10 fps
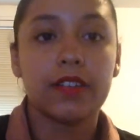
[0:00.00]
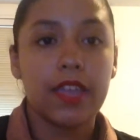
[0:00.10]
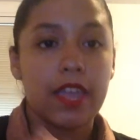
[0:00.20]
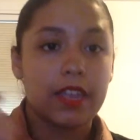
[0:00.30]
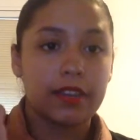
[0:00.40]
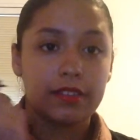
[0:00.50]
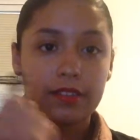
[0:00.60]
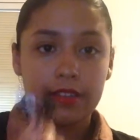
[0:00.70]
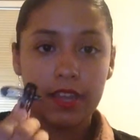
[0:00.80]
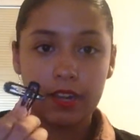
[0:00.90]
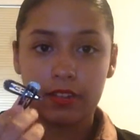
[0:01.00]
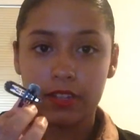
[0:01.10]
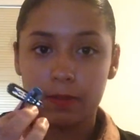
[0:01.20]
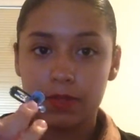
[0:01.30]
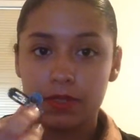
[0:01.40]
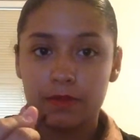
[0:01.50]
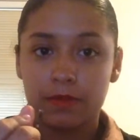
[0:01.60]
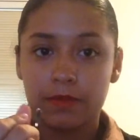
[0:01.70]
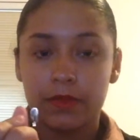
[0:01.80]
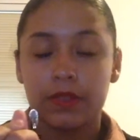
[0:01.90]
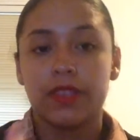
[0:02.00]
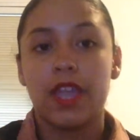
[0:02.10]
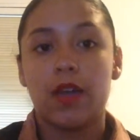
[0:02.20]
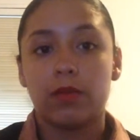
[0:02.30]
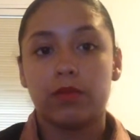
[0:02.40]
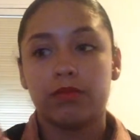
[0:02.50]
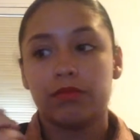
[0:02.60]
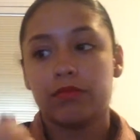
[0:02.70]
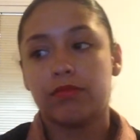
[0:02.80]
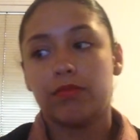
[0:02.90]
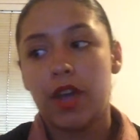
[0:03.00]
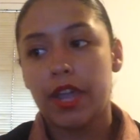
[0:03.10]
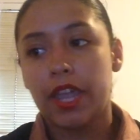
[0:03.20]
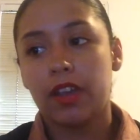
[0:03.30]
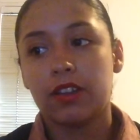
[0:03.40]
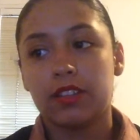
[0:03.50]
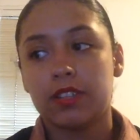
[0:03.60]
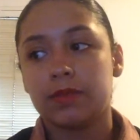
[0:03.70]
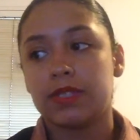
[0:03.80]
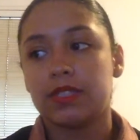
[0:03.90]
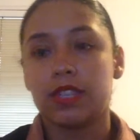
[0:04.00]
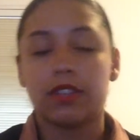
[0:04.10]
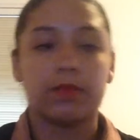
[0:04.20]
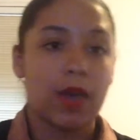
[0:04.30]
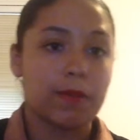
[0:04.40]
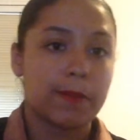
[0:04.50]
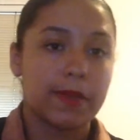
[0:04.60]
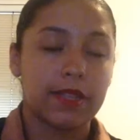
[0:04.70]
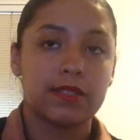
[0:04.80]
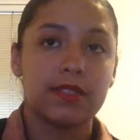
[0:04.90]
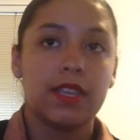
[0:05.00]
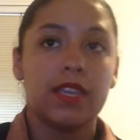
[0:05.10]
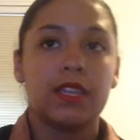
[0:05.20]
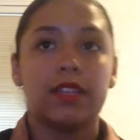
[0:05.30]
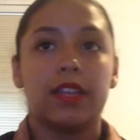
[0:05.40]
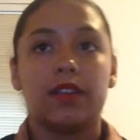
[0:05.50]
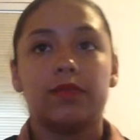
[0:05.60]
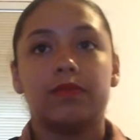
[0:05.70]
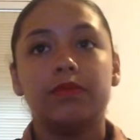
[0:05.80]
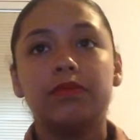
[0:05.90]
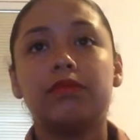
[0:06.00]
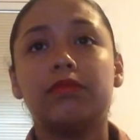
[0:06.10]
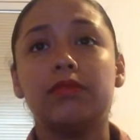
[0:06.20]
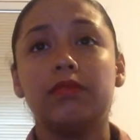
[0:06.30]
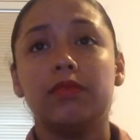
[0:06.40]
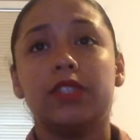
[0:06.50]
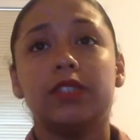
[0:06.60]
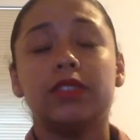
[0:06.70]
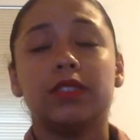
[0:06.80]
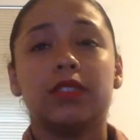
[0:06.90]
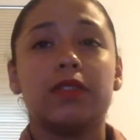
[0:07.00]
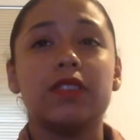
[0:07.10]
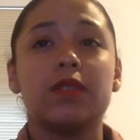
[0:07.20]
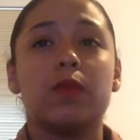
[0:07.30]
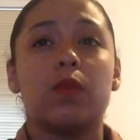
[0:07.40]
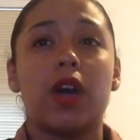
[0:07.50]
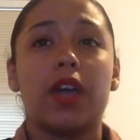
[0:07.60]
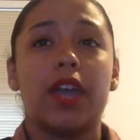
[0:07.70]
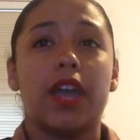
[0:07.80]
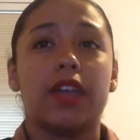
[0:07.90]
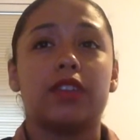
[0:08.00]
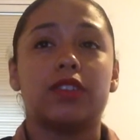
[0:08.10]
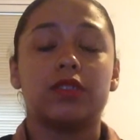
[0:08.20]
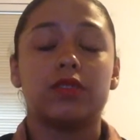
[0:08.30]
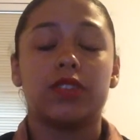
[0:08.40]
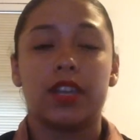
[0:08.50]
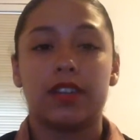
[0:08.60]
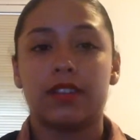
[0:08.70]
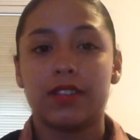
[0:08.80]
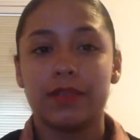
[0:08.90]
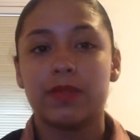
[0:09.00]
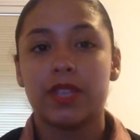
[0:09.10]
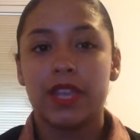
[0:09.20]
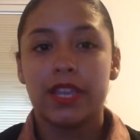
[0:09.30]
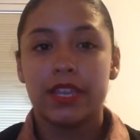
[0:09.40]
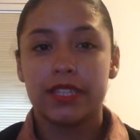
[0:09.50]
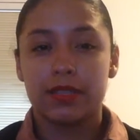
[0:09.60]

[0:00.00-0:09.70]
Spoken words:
and hair clips. Now, why hair clips instead of bobby pins? Now, the reason why I use hair clips is